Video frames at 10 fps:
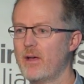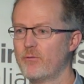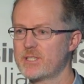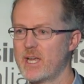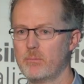
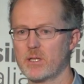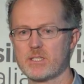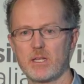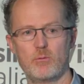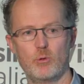for tablets
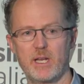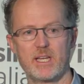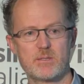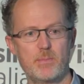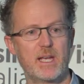that we would
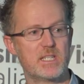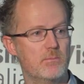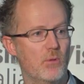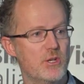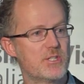expect
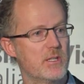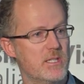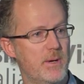in most of these